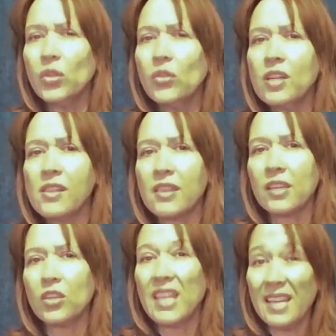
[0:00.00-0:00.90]
Do you really
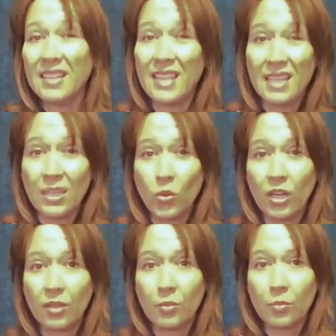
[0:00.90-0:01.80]
think you get
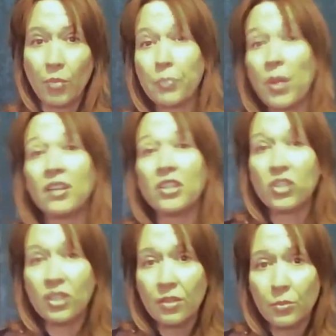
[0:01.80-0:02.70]
anywhere by
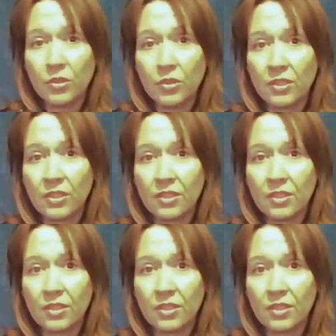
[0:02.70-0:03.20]
punishing them?